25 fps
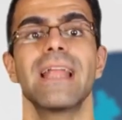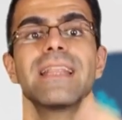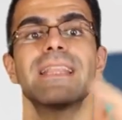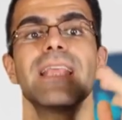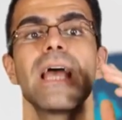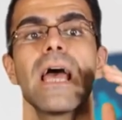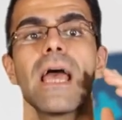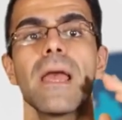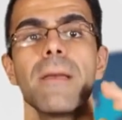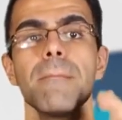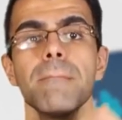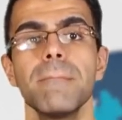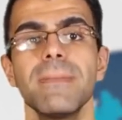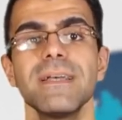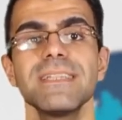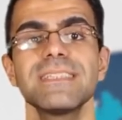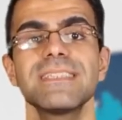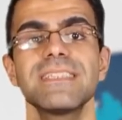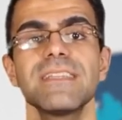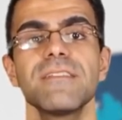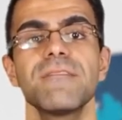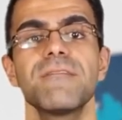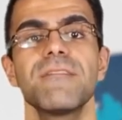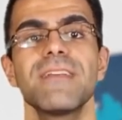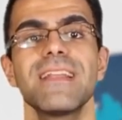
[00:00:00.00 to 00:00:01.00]
The
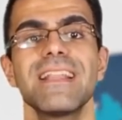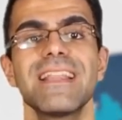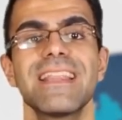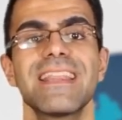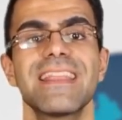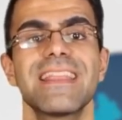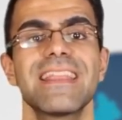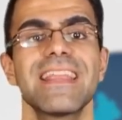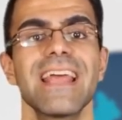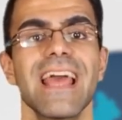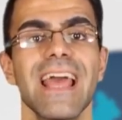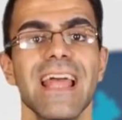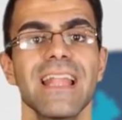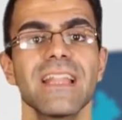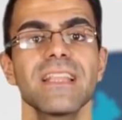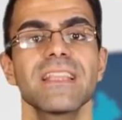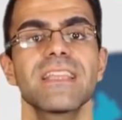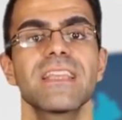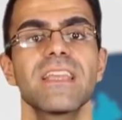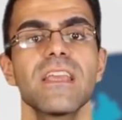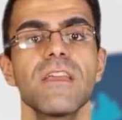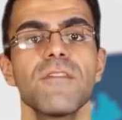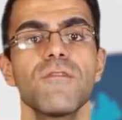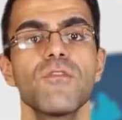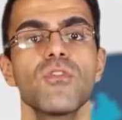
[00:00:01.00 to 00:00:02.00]
embassy will
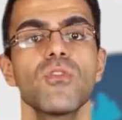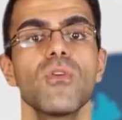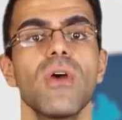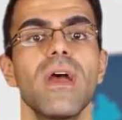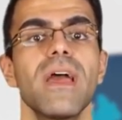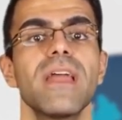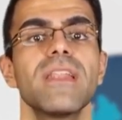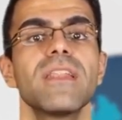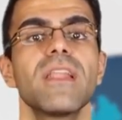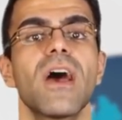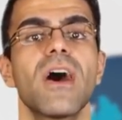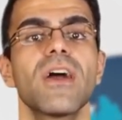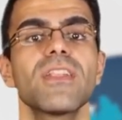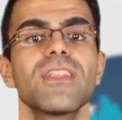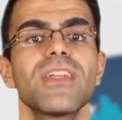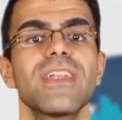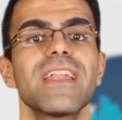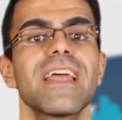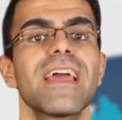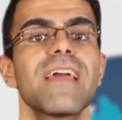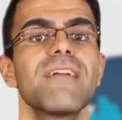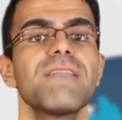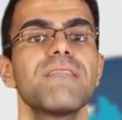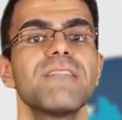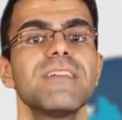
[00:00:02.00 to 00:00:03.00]
then give you
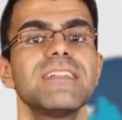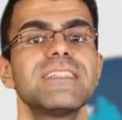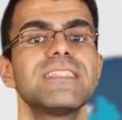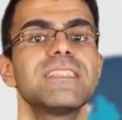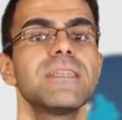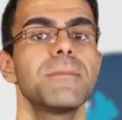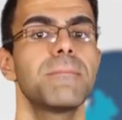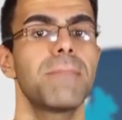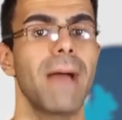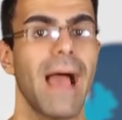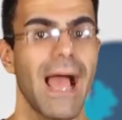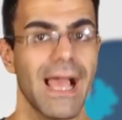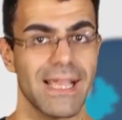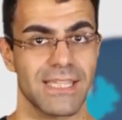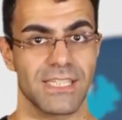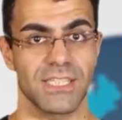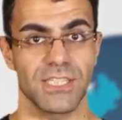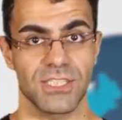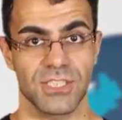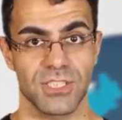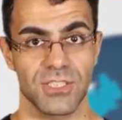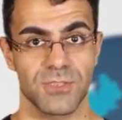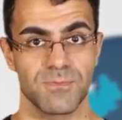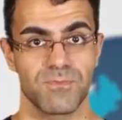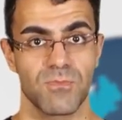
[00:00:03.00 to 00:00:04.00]
another NVC
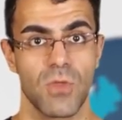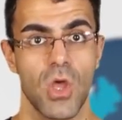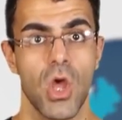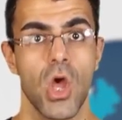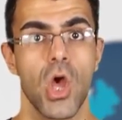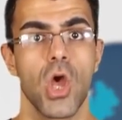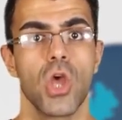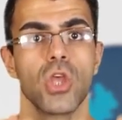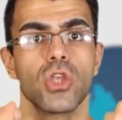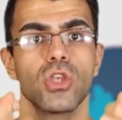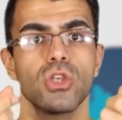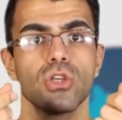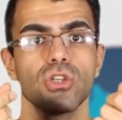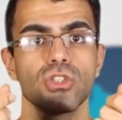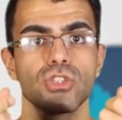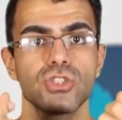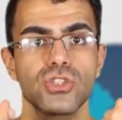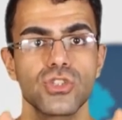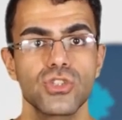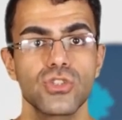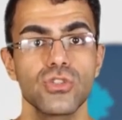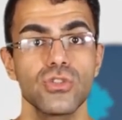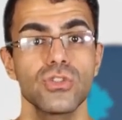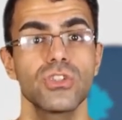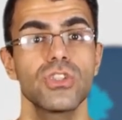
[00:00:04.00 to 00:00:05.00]
package. You
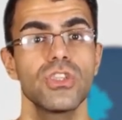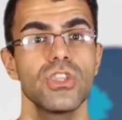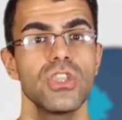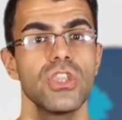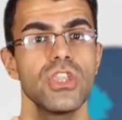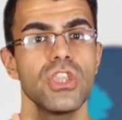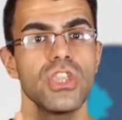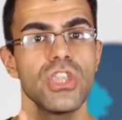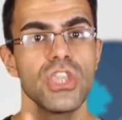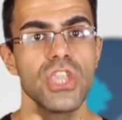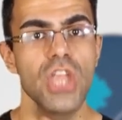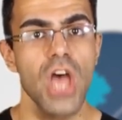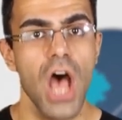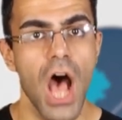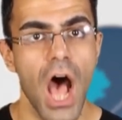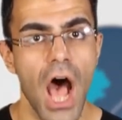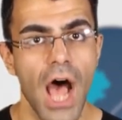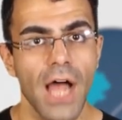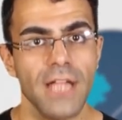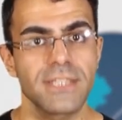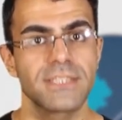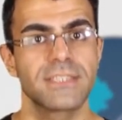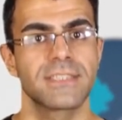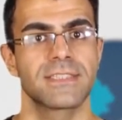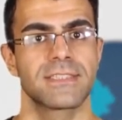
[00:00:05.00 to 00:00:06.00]
should
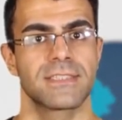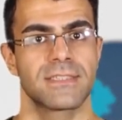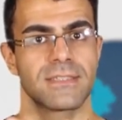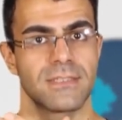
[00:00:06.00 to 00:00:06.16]
not